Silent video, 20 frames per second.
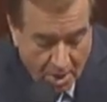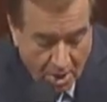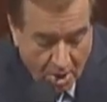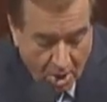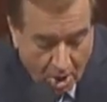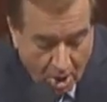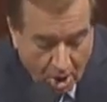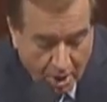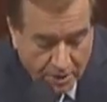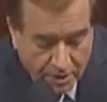
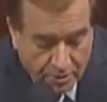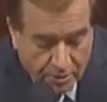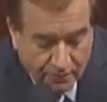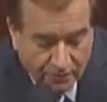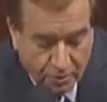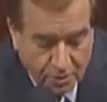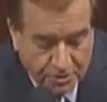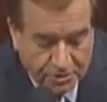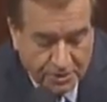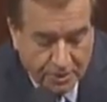our
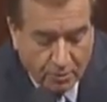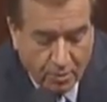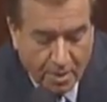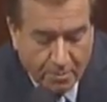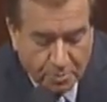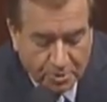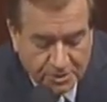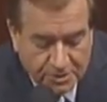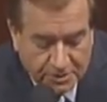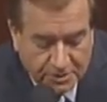university
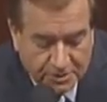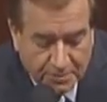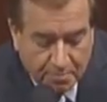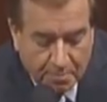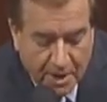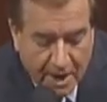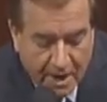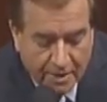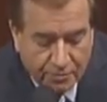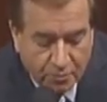represents a
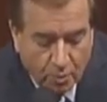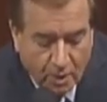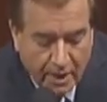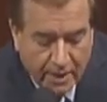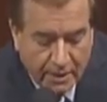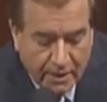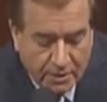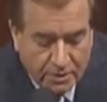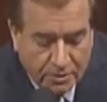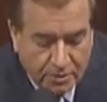
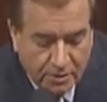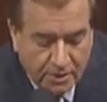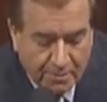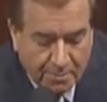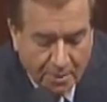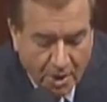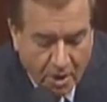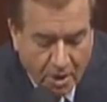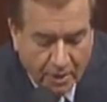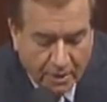pathway into the
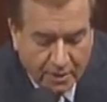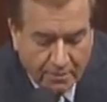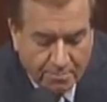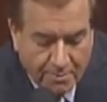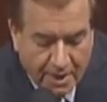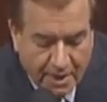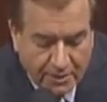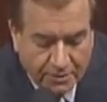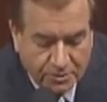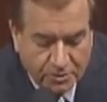American
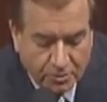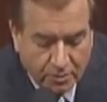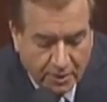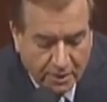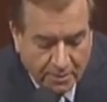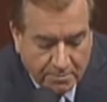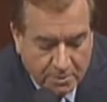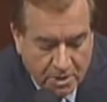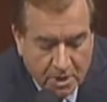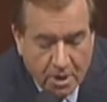
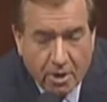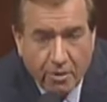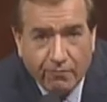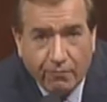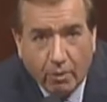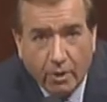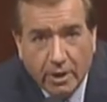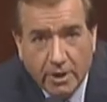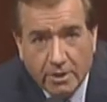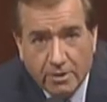mainstream
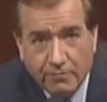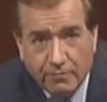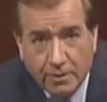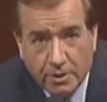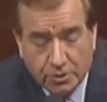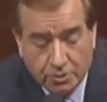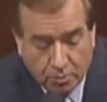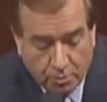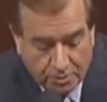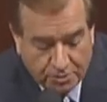for
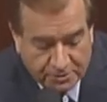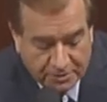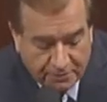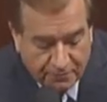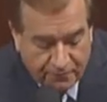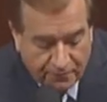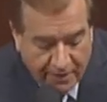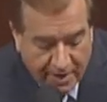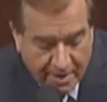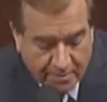individuals
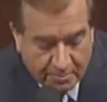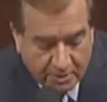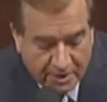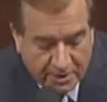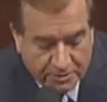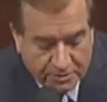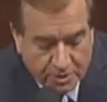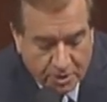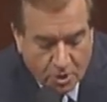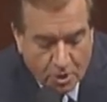and
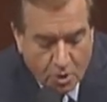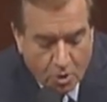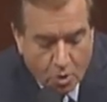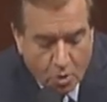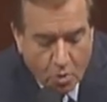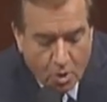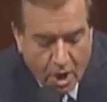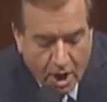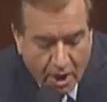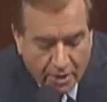families
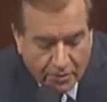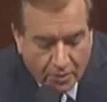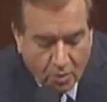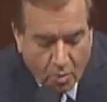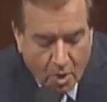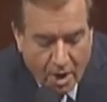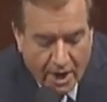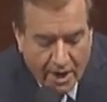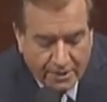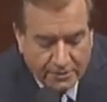who
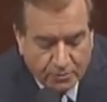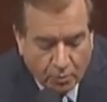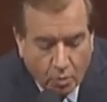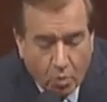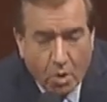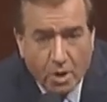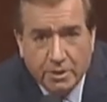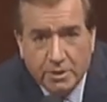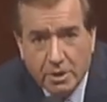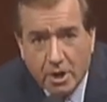otherwise
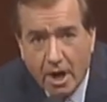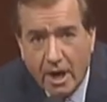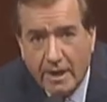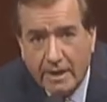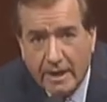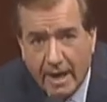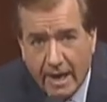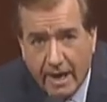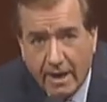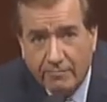would not
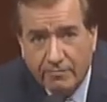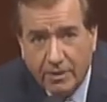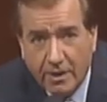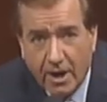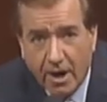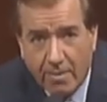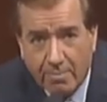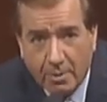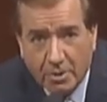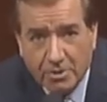have
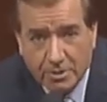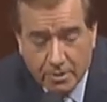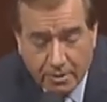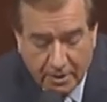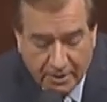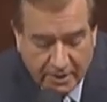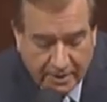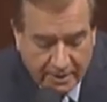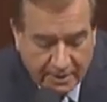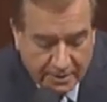the
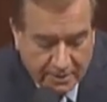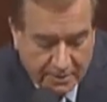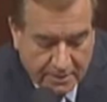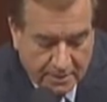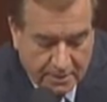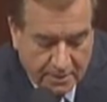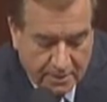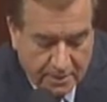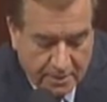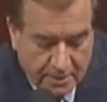opportunity
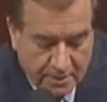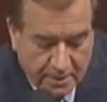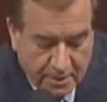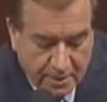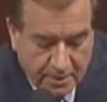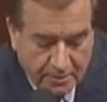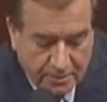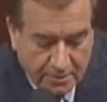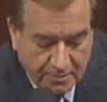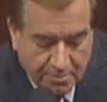
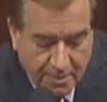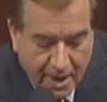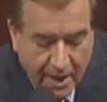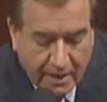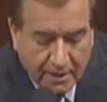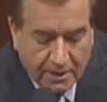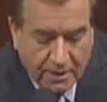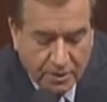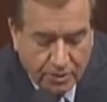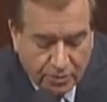to
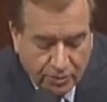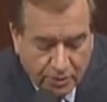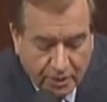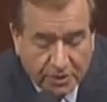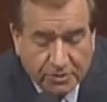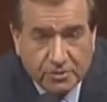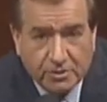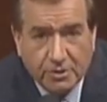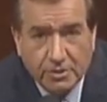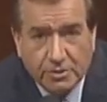make
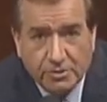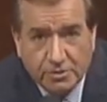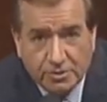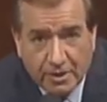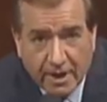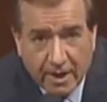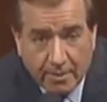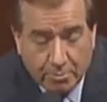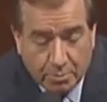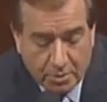this
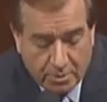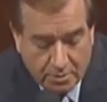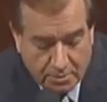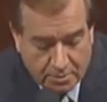step,